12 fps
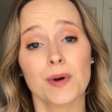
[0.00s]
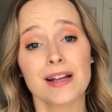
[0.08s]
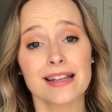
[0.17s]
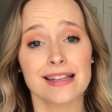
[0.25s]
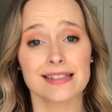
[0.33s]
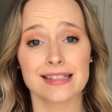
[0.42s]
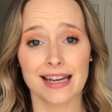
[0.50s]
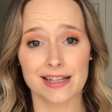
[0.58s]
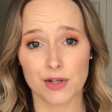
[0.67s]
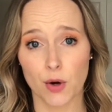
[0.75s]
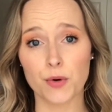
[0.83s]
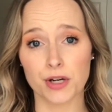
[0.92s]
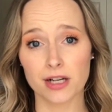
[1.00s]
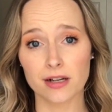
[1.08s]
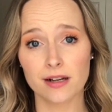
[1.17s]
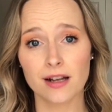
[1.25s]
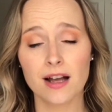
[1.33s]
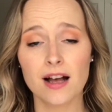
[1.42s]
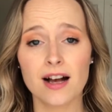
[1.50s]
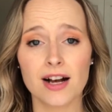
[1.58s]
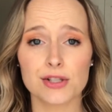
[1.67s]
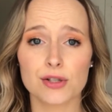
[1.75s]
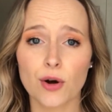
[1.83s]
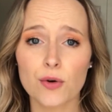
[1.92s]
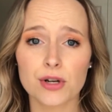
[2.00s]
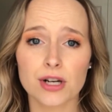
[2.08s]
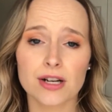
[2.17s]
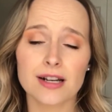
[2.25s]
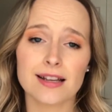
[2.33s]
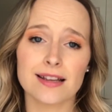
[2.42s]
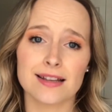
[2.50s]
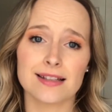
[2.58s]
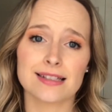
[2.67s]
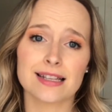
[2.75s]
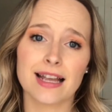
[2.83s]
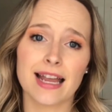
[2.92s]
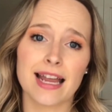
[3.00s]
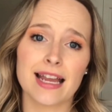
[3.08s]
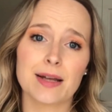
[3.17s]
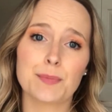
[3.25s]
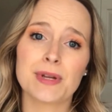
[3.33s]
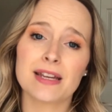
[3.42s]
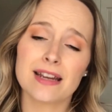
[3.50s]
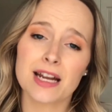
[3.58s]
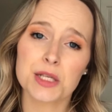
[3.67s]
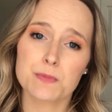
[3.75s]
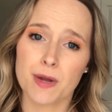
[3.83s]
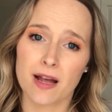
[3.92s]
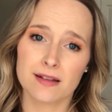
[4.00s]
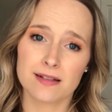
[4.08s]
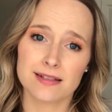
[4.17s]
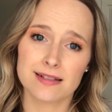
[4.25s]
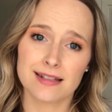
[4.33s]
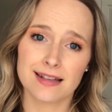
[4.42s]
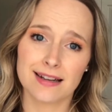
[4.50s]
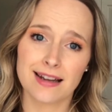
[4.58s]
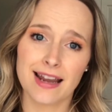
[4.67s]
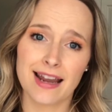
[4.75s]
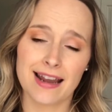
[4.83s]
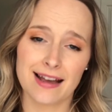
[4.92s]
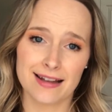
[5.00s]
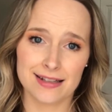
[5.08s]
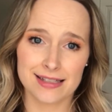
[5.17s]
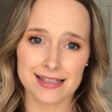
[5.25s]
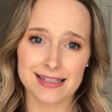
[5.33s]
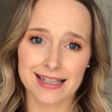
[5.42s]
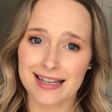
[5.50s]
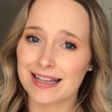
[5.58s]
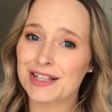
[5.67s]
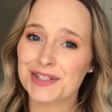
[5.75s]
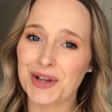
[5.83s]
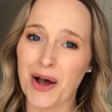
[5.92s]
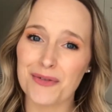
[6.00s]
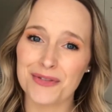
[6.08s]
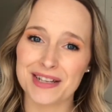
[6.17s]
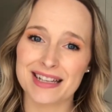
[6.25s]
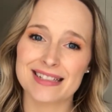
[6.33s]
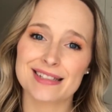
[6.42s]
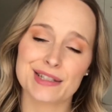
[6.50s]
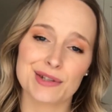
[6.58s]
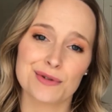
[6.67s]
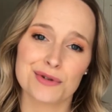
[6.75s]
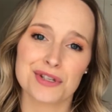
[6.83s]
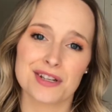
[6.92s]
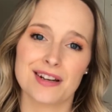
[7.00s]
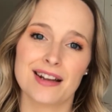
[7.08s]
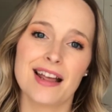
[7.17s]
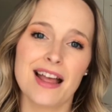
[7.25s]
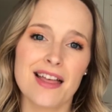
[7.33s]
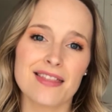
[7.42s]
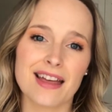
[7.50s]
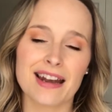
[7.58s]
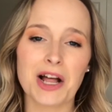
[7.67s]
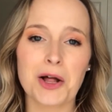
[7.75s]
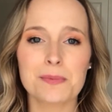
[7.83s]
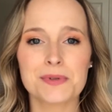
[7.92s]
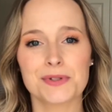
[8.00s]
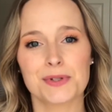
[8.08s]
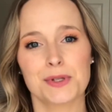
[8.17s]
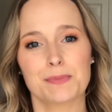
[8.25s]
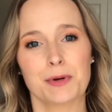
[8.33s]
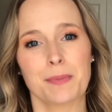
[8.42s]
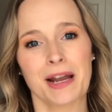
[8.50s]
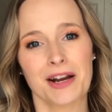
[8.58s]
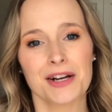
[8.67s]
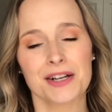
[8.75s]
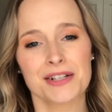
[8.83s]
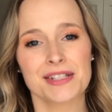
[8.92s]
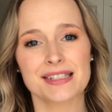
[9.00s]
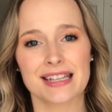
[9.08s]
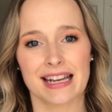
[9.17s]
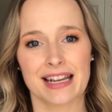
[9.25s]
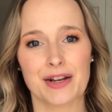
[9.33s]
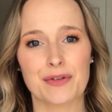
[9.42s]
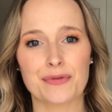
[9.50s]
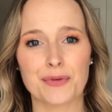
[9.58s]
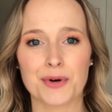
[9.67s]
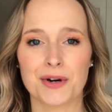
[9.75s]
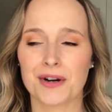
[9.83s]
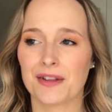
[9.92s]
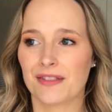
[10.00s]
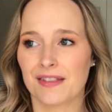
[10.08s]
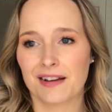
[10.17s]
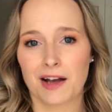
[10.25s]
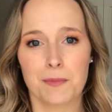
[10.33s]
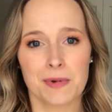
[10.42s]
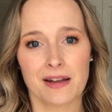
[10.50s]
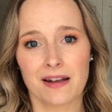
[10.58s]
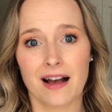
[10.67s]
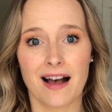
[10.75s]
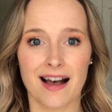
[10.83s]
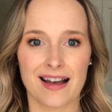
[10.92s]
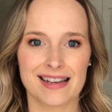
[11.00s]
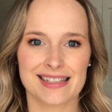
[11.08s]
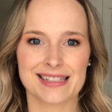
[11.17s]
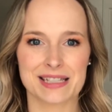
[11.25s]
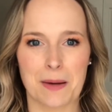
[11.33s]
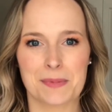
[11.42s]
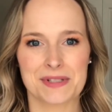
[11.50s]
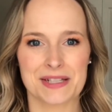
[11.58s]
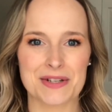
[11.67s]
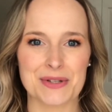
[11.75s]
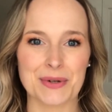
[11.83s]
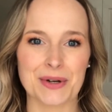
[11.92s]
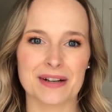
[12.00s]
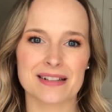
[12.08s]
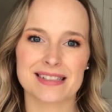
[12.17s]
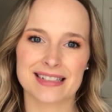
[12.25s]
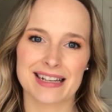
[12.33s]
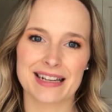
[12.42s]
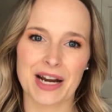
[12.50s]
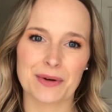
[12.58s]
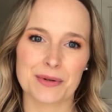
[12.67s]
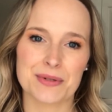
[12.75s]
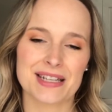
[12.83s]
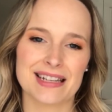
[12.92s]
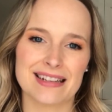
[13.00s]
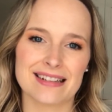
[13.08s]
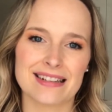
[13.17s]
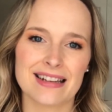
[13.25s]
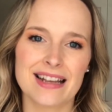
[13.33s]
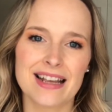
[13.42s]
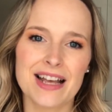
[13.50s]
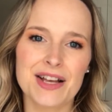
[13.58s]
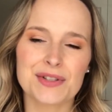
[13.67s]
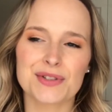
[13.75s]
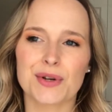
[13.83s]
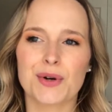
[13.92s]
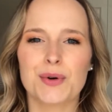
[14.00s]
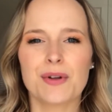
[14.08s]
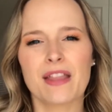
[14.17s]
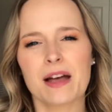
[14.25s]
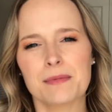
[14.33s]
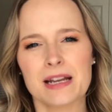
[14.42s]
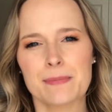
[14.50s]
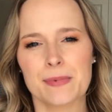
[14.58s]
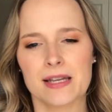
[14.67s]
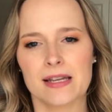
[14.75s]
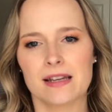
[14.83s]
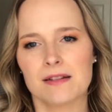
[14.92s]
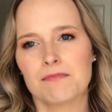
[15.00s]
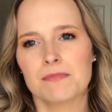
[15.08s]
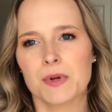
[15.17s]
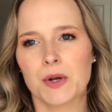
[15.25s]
what is a toner? A toner is a pH balancing and skin softening solution that helps to prepare your skin for the coming on steps in your skincare routine. So that might be,